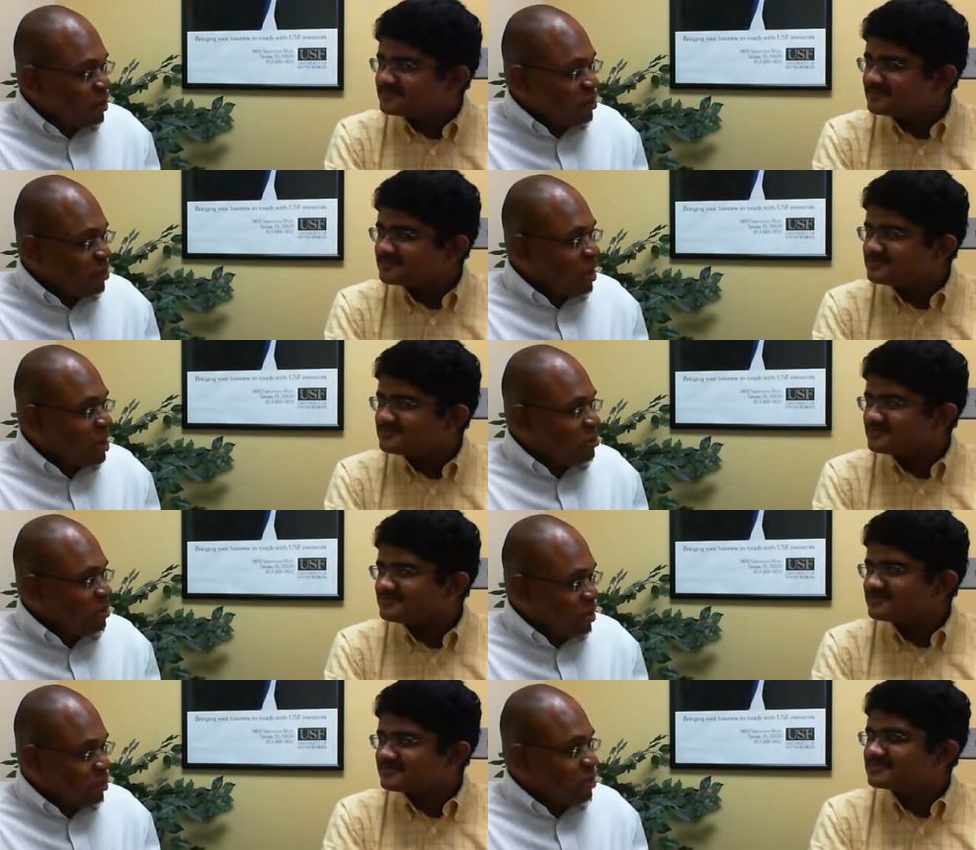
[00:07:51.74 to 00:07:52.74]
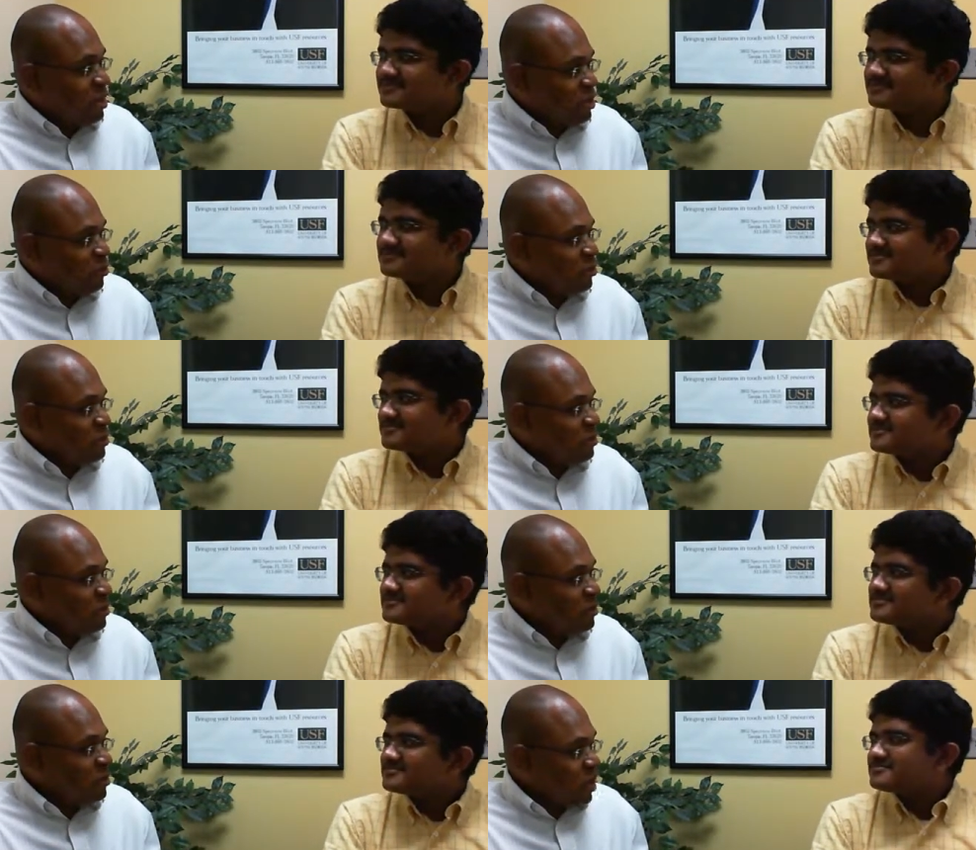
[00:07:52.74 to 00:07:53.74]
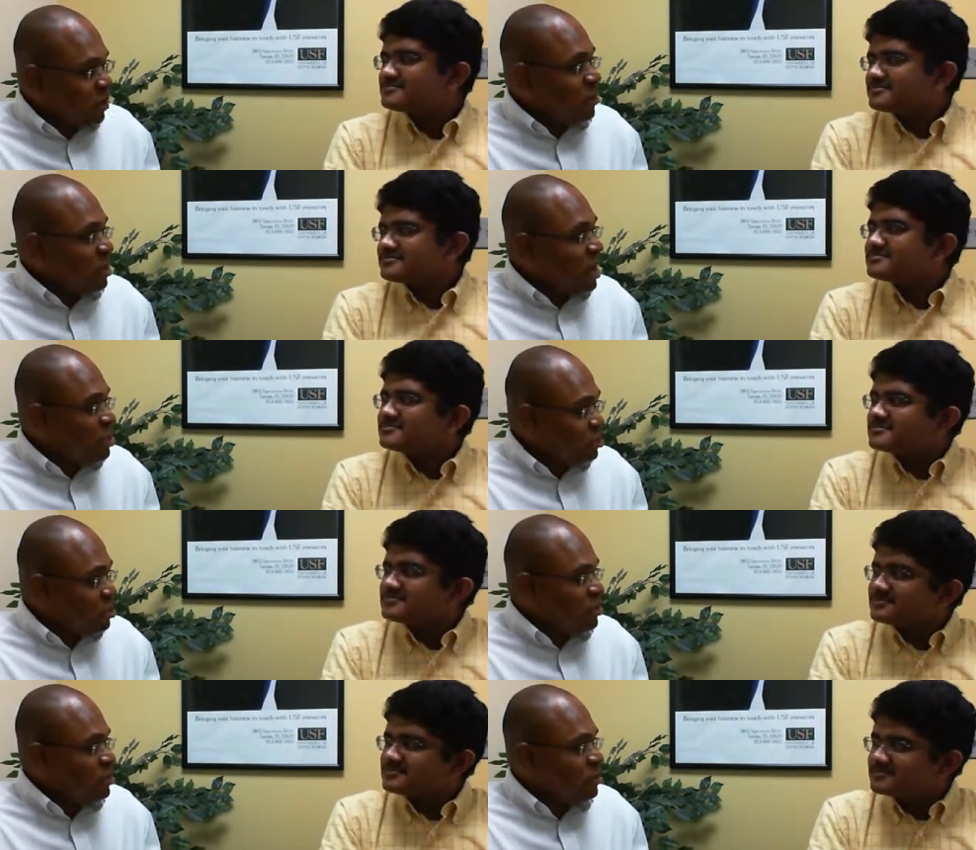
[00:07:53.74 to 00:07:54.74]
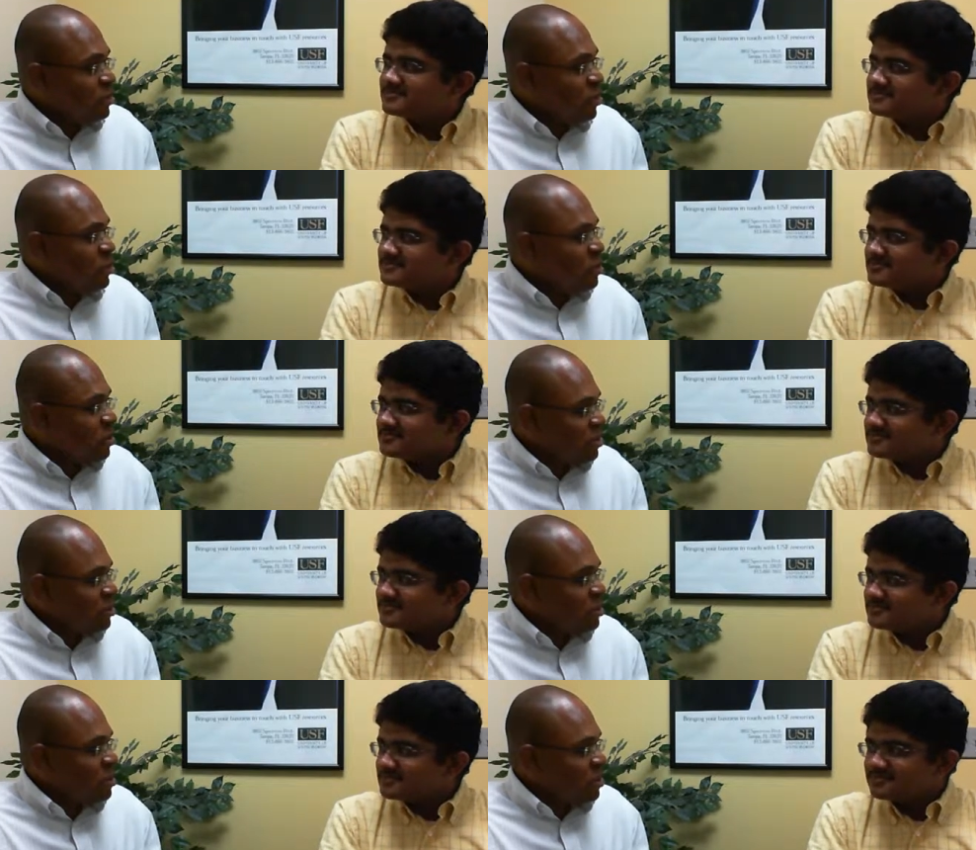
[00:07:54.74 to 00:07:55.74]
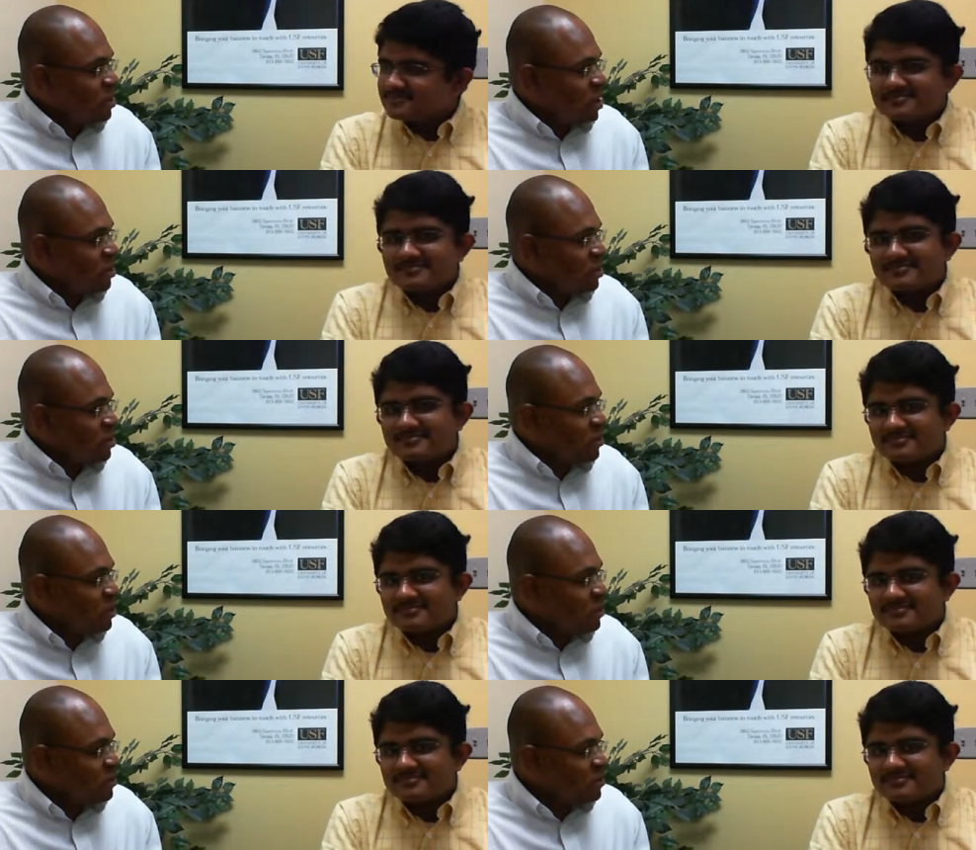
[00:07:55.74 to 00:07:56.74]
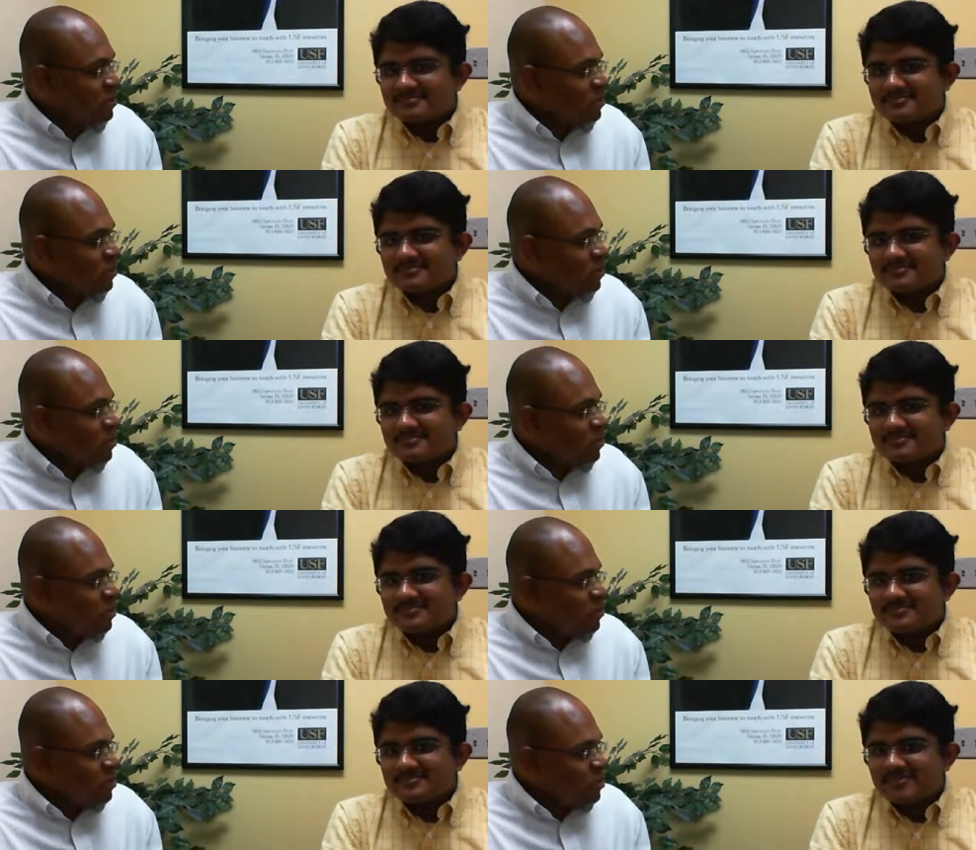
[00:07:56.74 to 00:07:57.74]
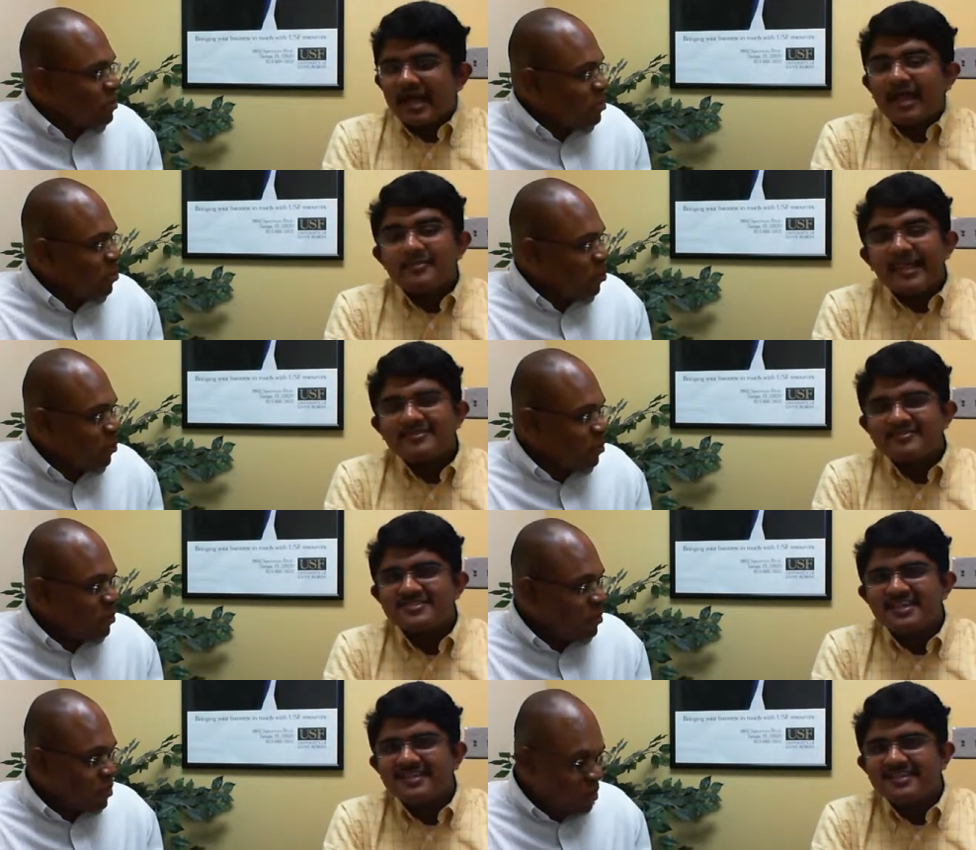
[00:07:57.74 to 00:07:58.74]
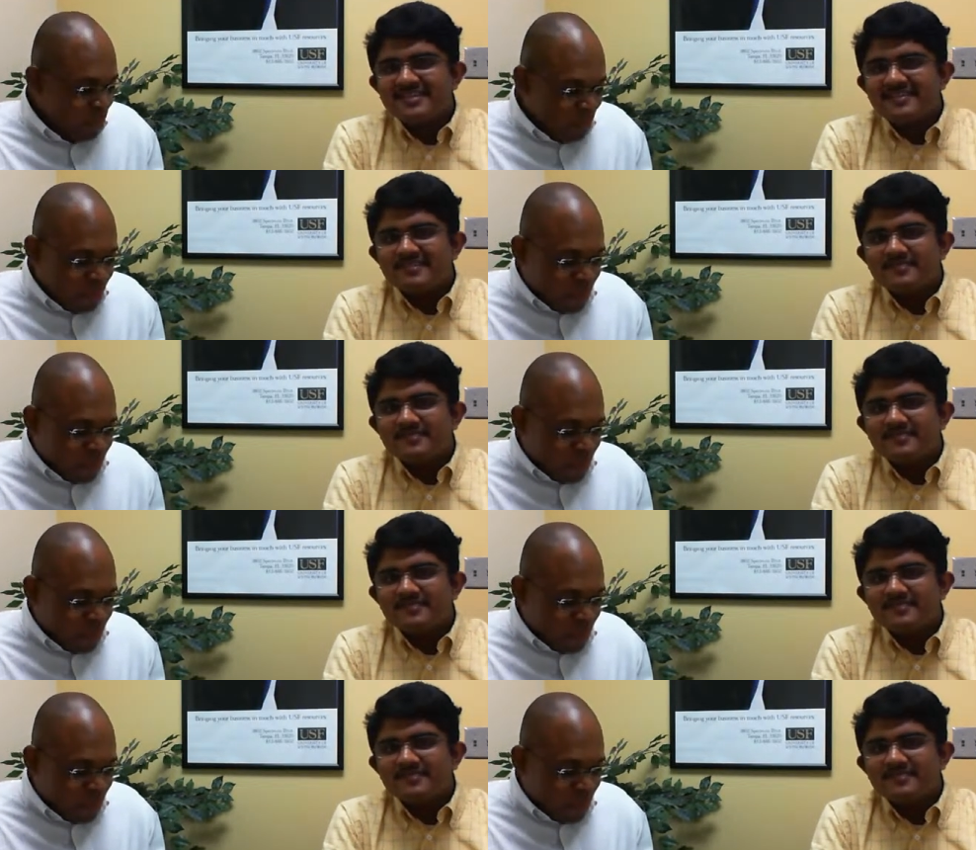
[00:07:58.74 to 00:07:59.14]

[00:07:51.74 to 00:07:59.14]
Speaker 1: uh, to graduate in two thousand fourteen, after graduation, what do you plan to study at the university?
Speaker 2: Well, I plan to study